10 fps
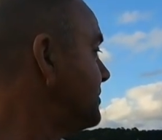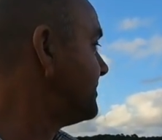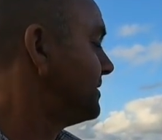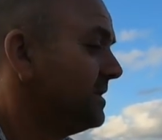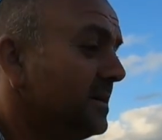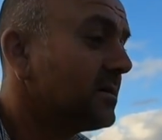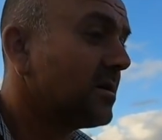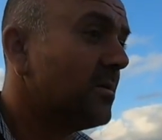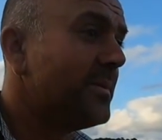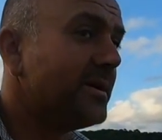We've
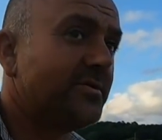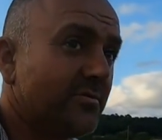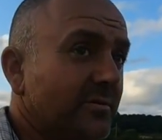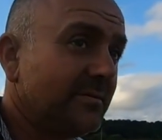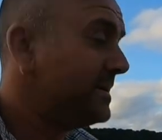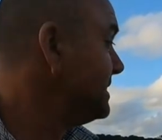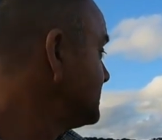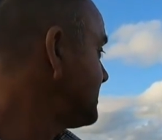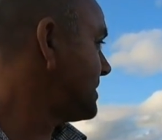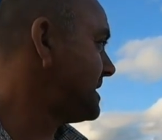got a bit done.
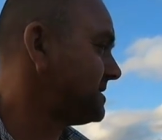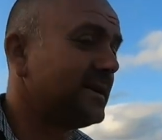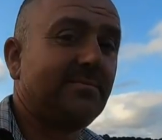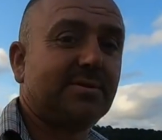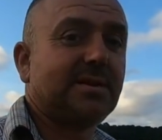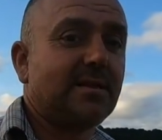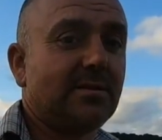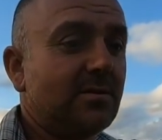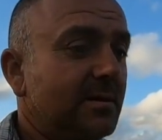About 18% though,